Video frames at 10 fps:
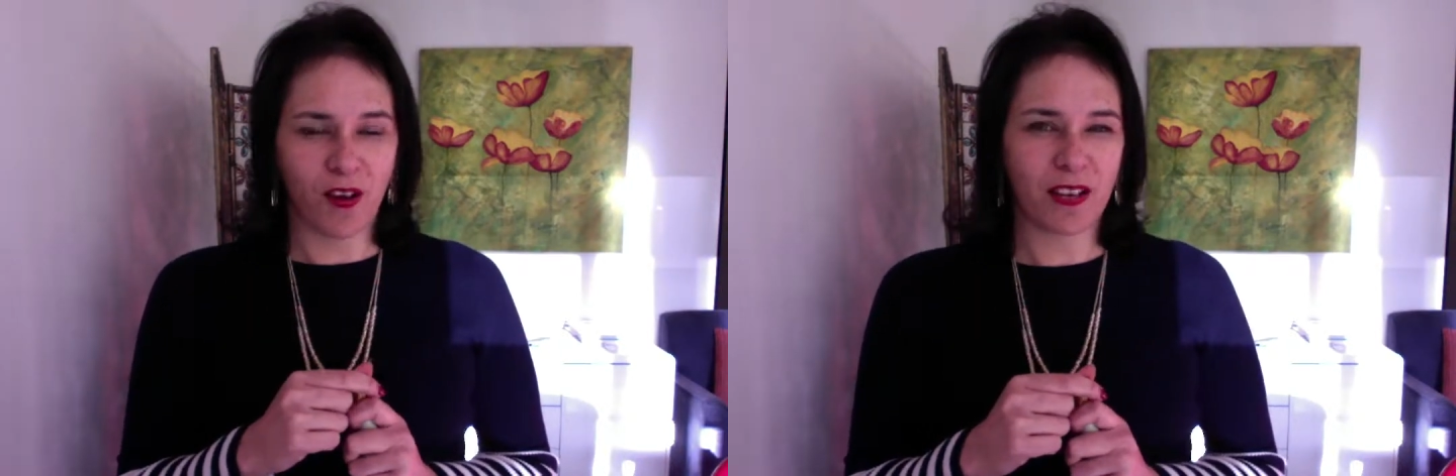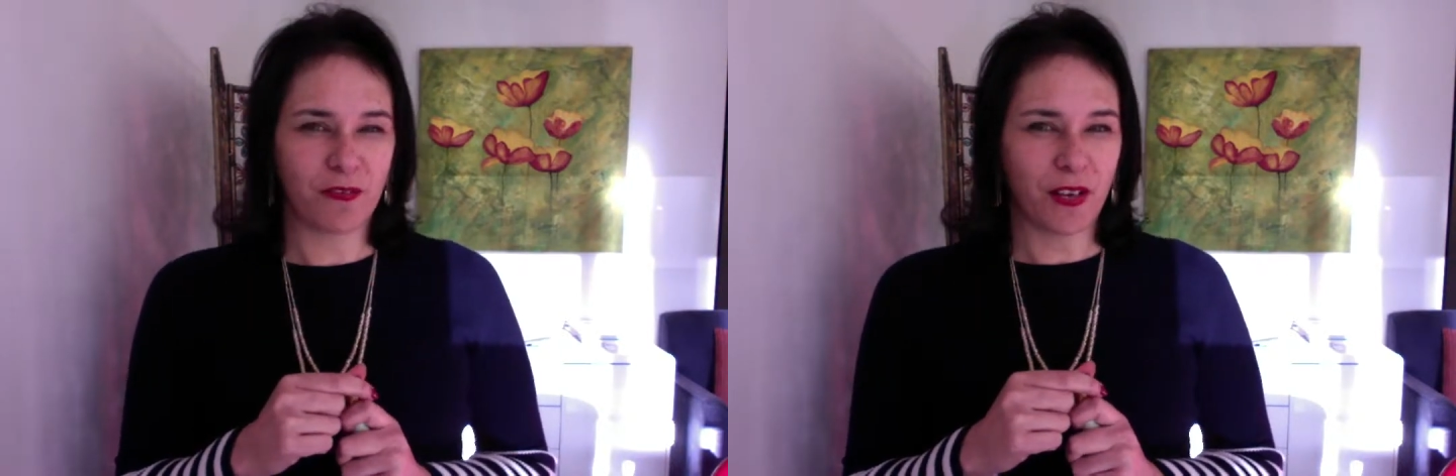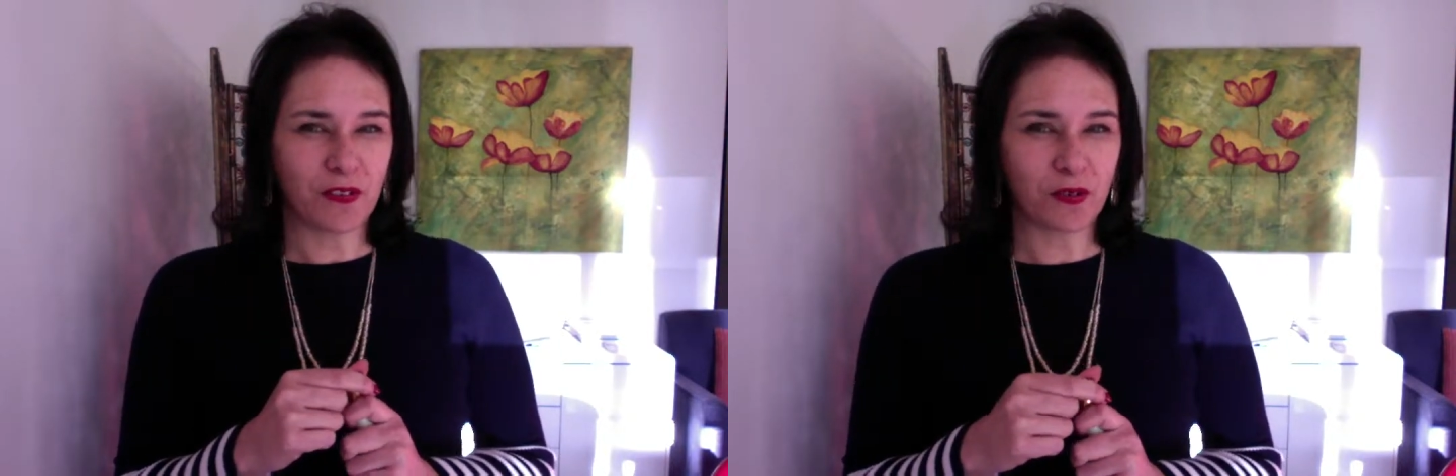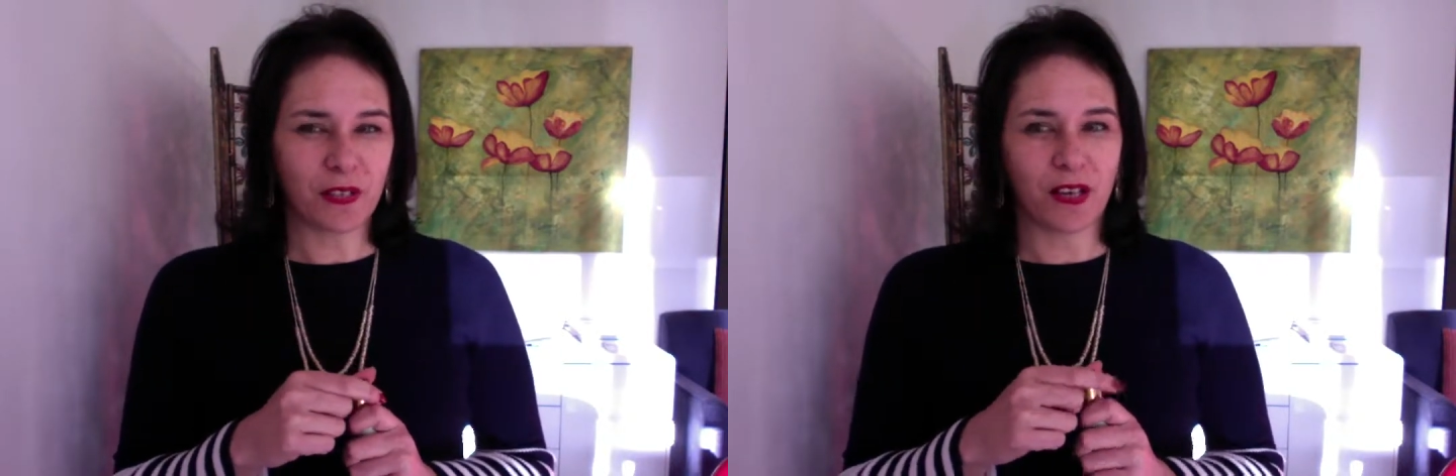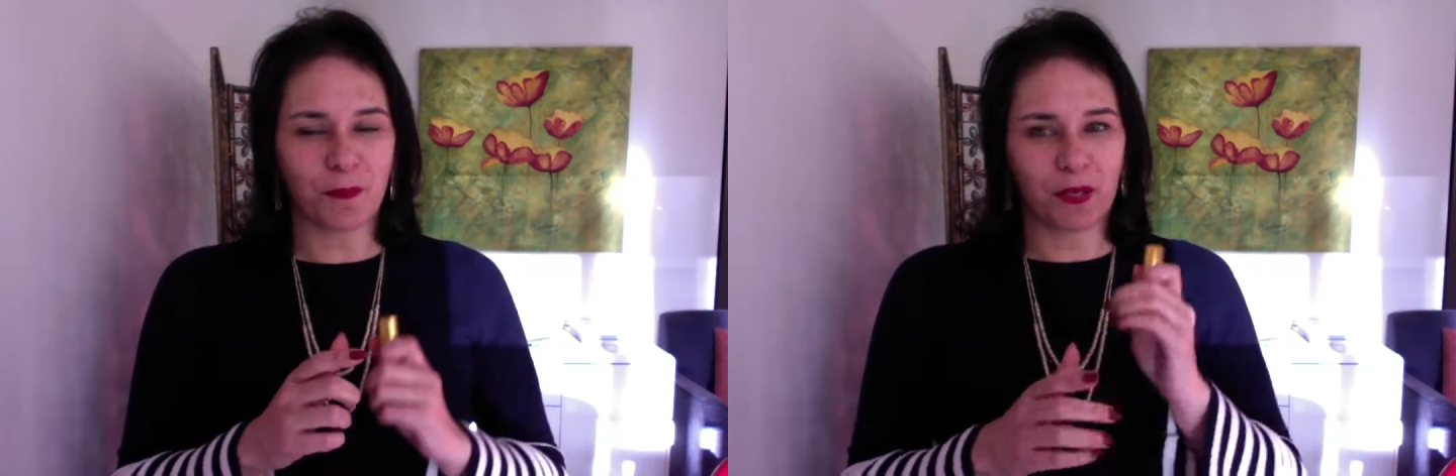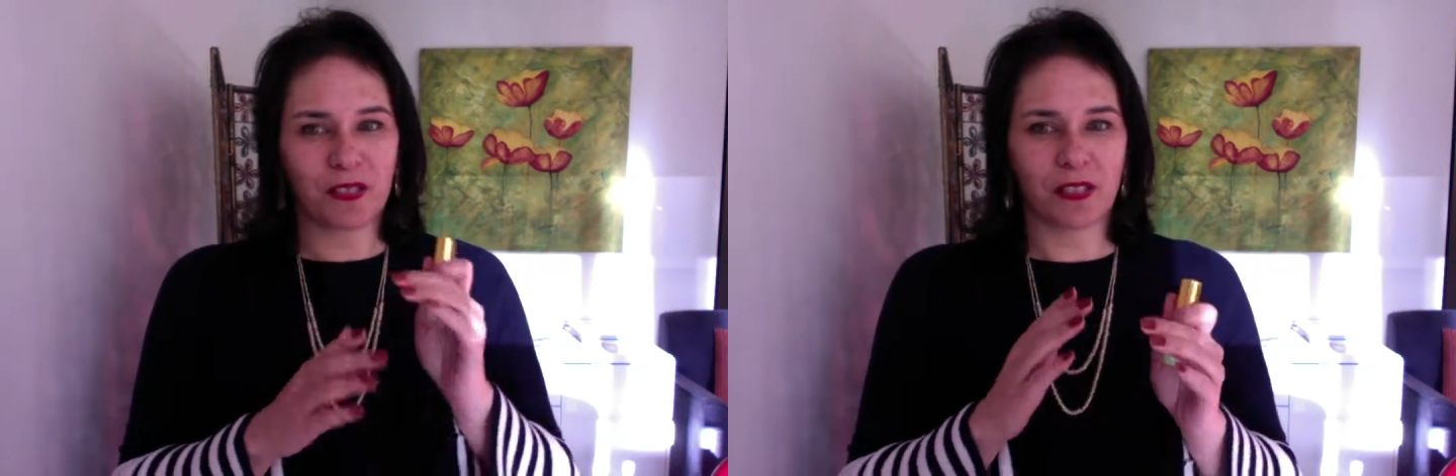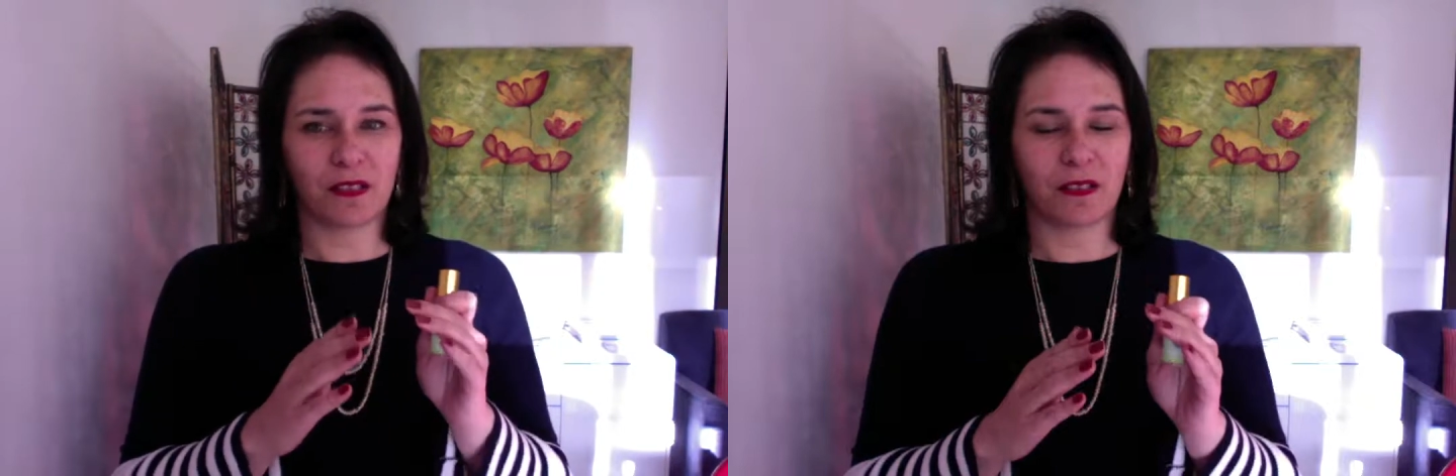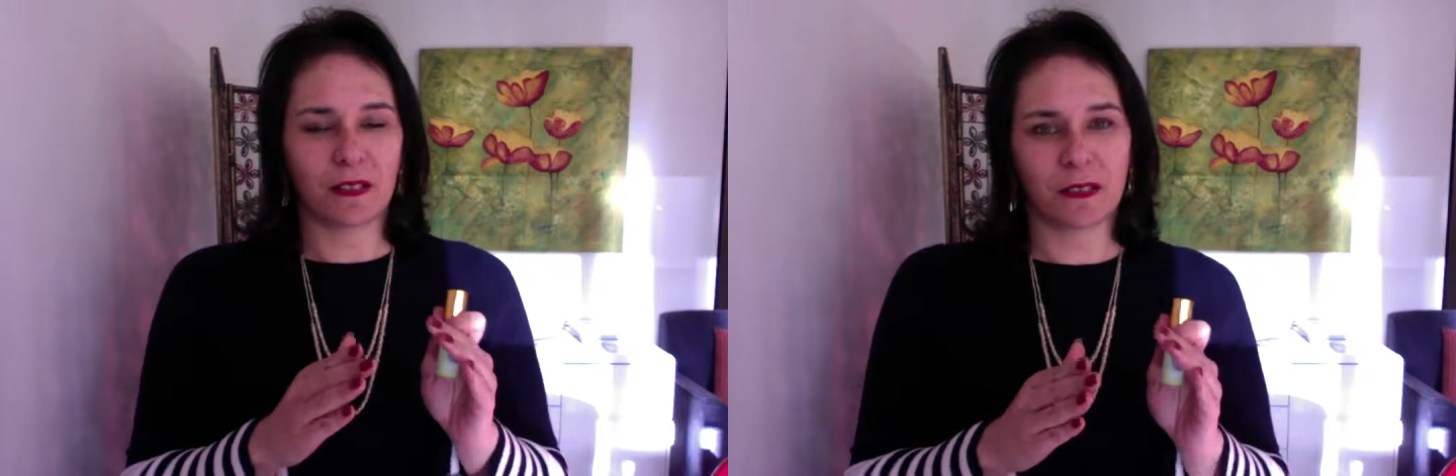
eventually I'm going to